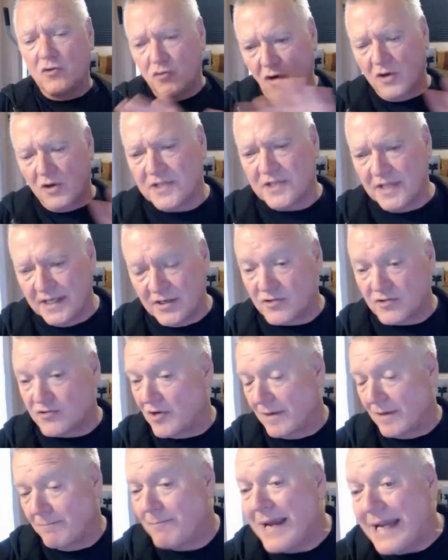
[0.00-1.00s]
across the
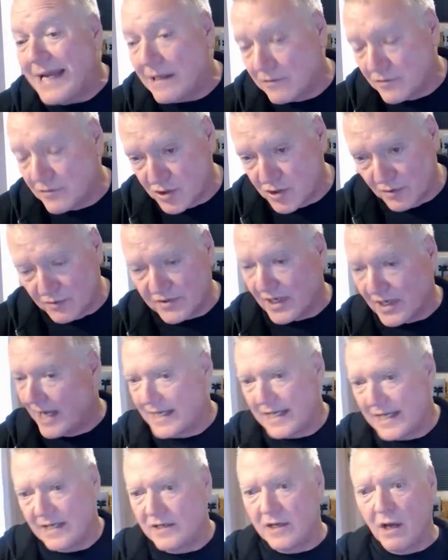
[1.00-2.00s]
industry. Beetlejuice,
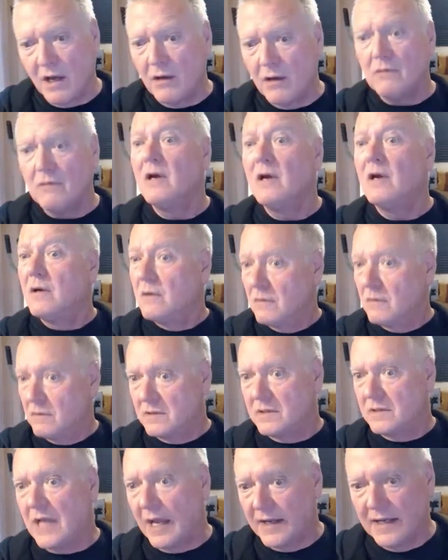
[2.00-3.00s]
I didn't know,
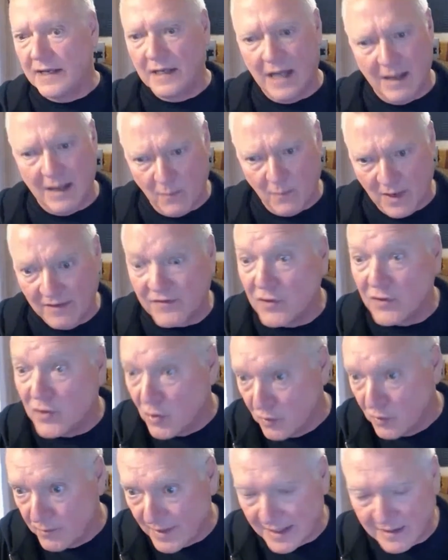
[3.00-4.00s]
done in Lightwave, the
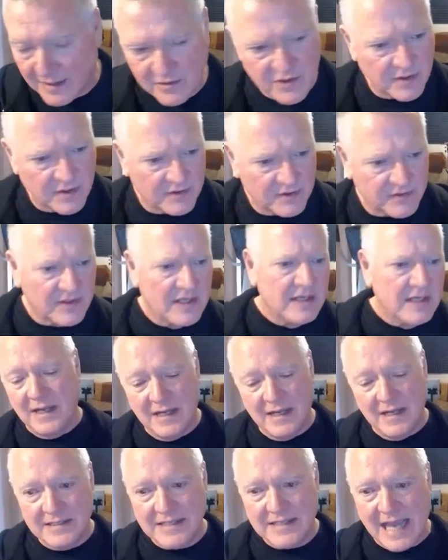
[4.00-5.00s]
new Beetlejuice.
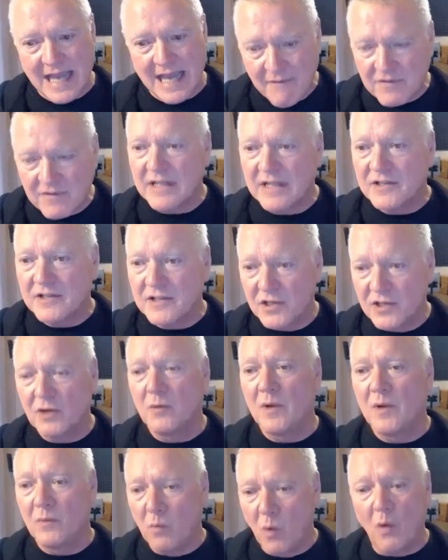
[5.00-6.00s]
It's everything to
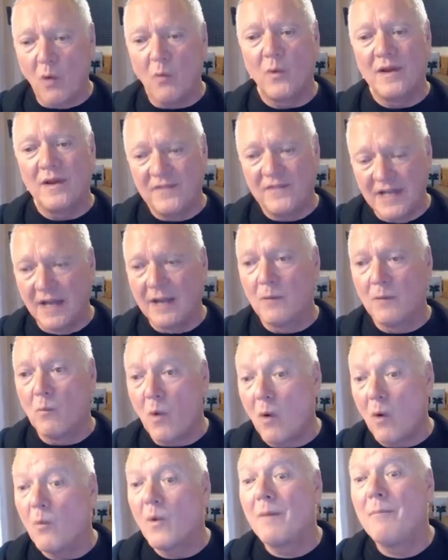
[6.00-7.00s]
do with what we've done
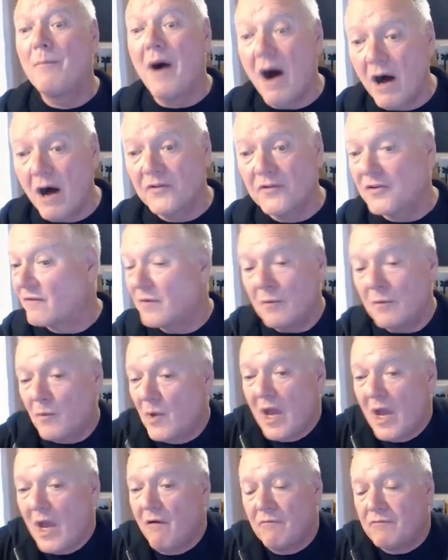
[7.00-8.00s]
and what we're part of,
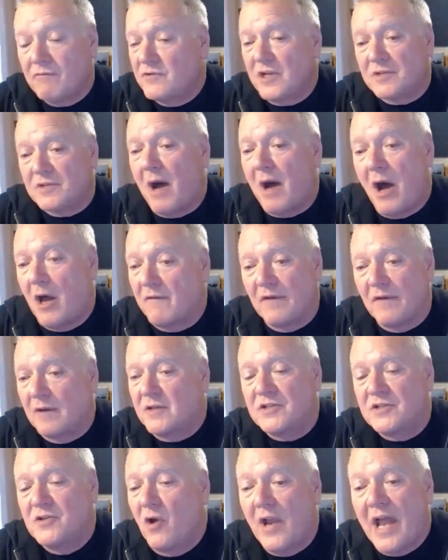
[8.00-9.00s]
and we are just part of
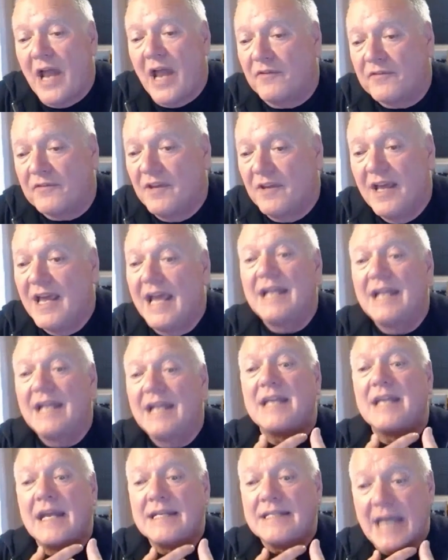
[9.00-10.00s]
it. It's not us,
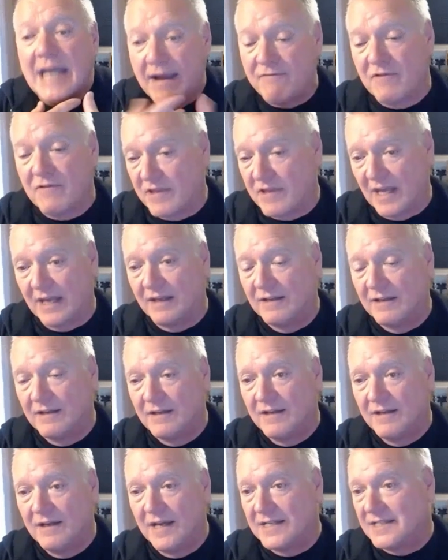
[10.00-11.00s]
it's everything,
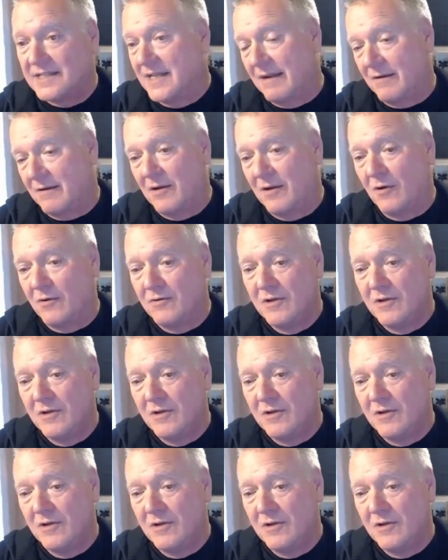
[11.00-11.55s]
isn't it?